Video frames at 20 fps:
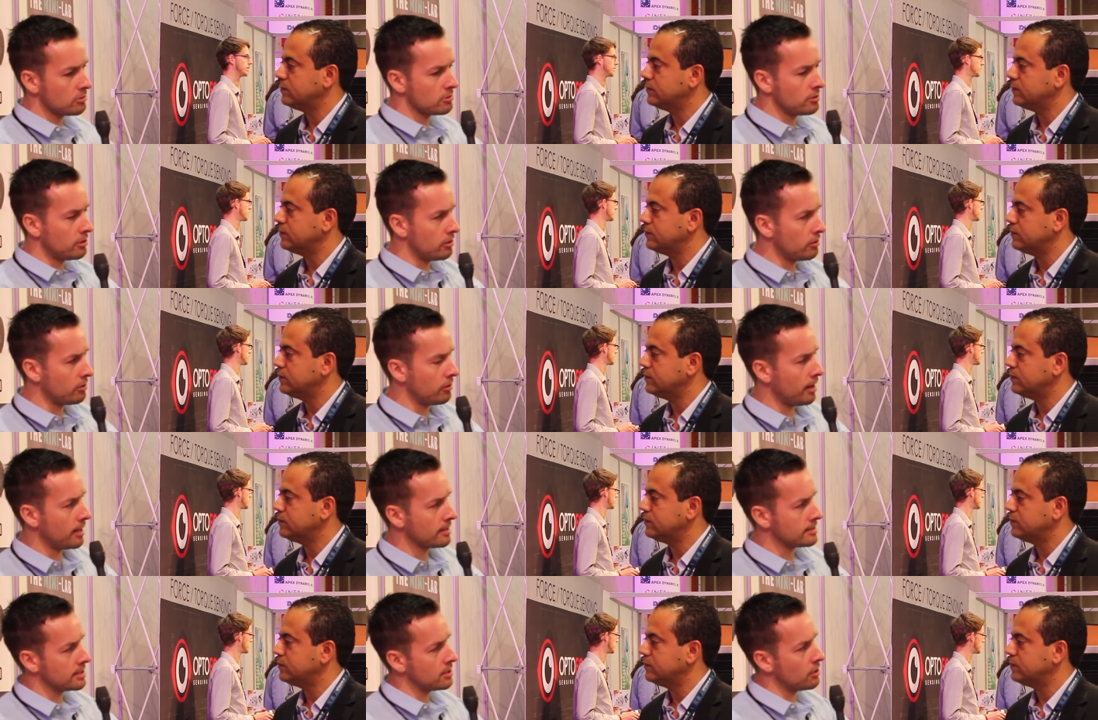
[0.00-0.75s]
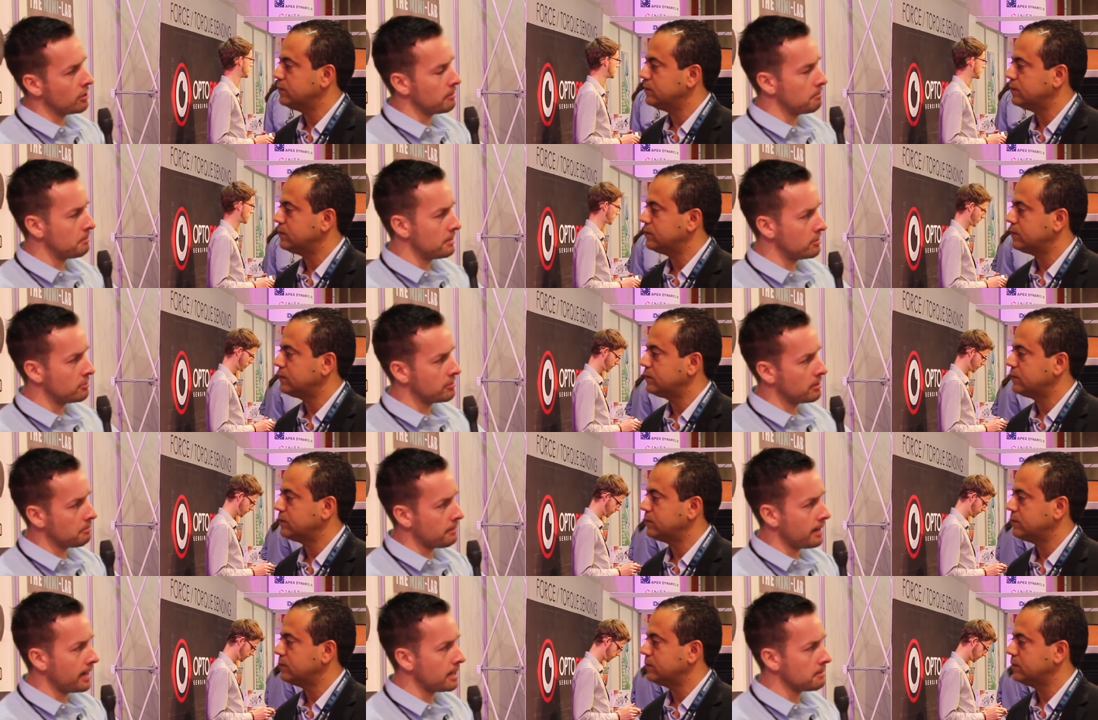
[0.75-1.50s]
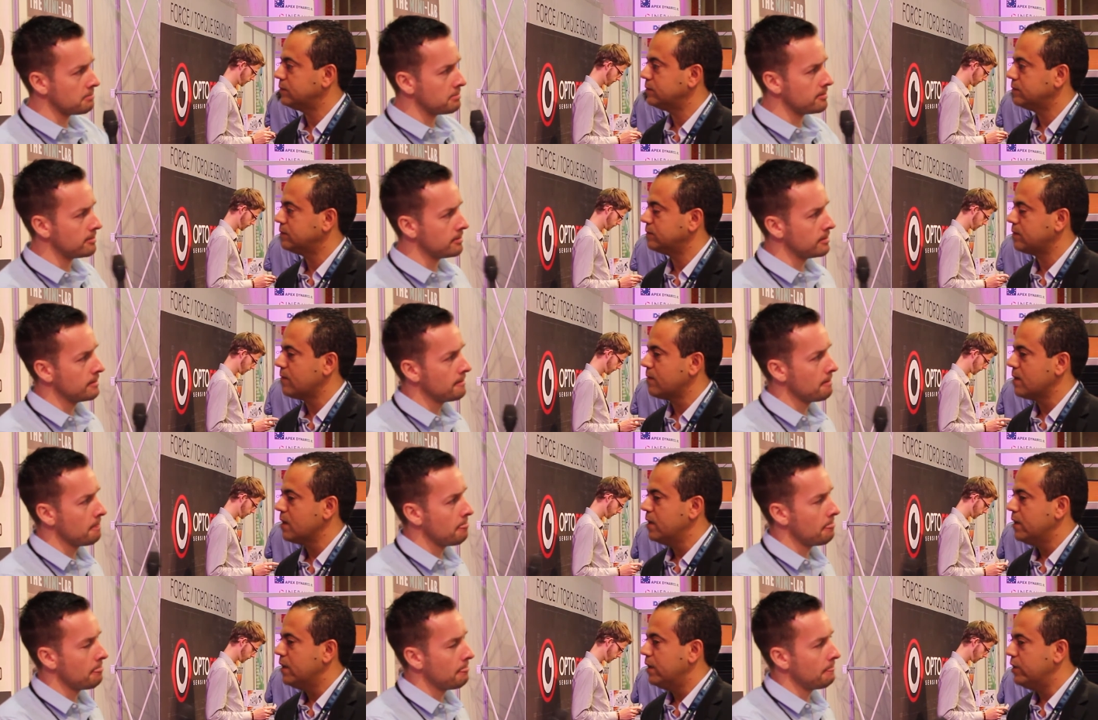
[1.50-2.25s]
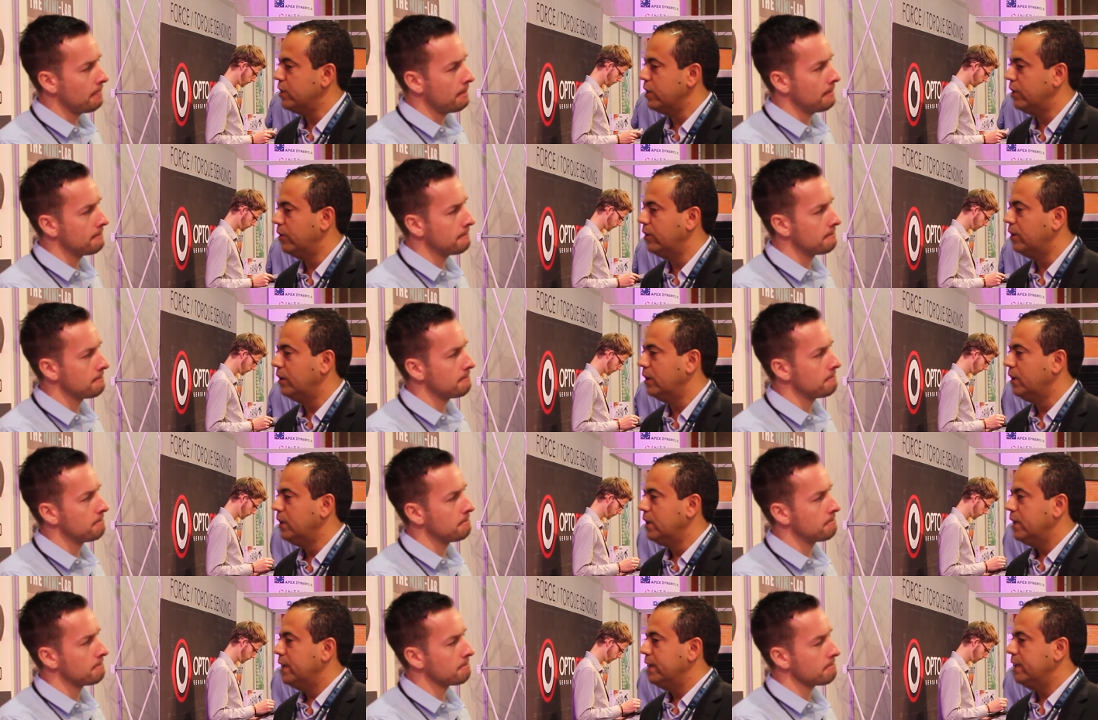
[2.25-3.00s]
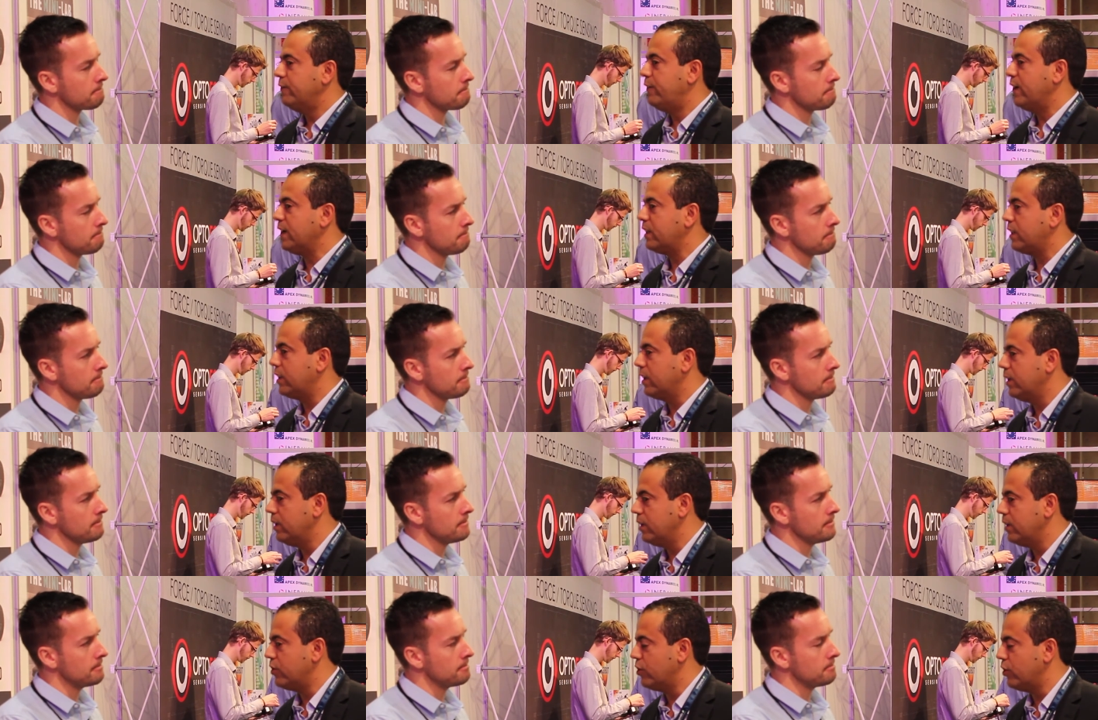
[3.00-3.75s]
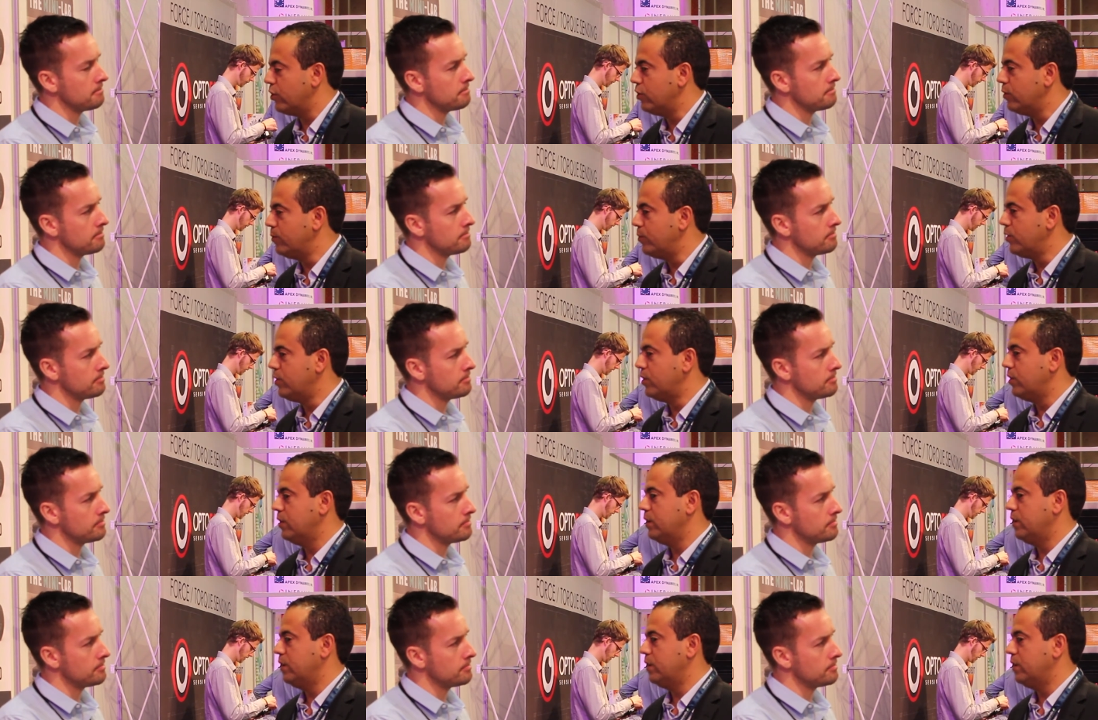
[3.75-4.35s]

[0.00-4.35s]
Speaker 1: or, or has it got to build a map?
Speaker 2: No. In fact, uh, the robot